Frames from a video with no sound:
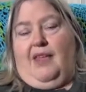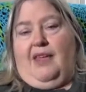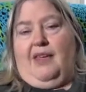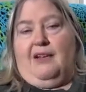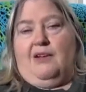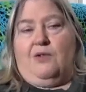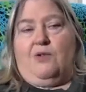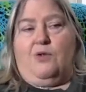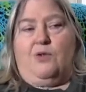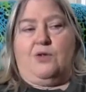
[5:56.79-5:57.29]

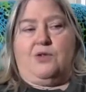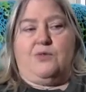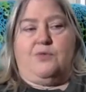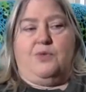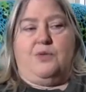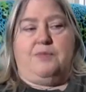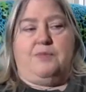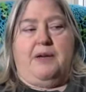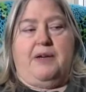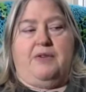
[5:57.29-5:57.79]
and of course,
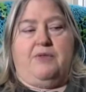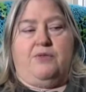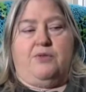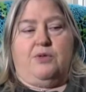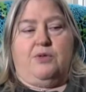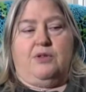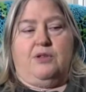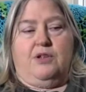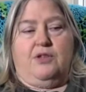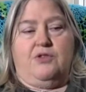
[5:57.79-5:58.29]
we pay
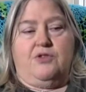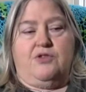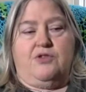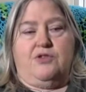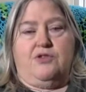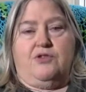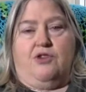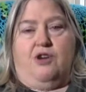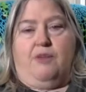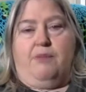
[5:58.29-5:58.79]
for a larger
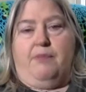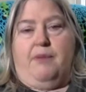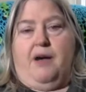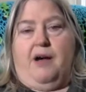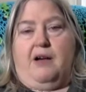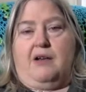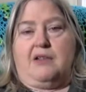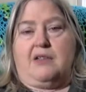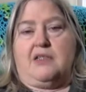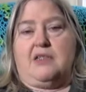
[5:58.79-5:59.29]

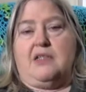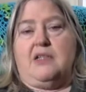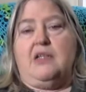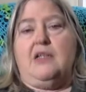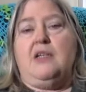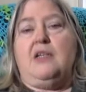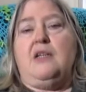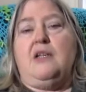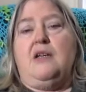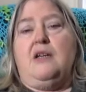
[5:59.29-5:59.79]
Dropbox
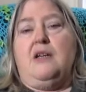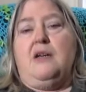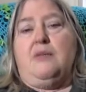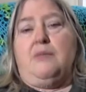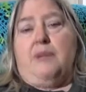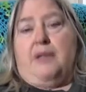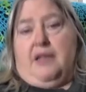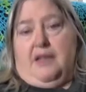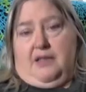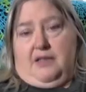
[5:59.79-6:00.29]

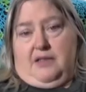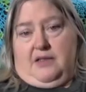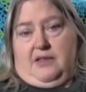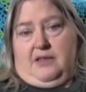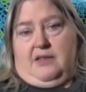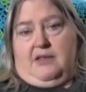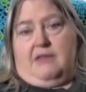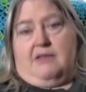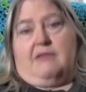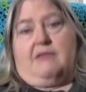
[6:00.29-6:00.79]

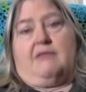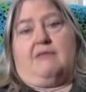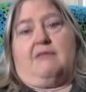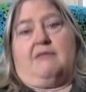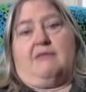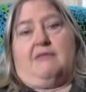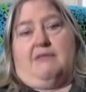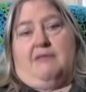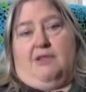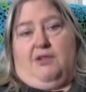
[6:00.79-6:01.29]
because
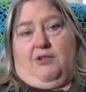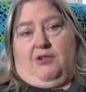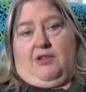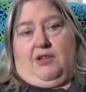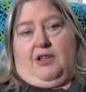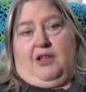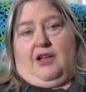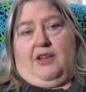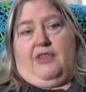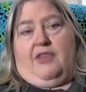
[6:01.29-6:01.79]
there are a
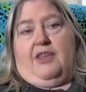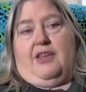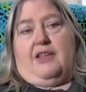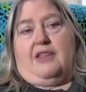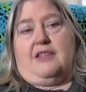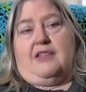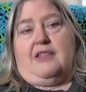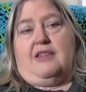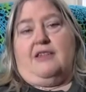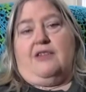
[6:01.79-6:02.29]
lot of
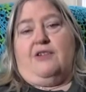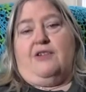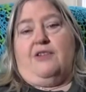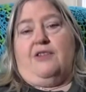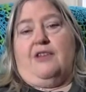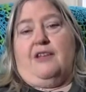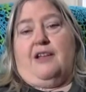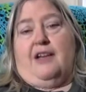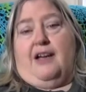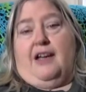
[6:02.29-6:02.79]
things in there
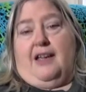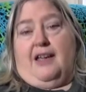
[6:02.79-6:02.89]
that I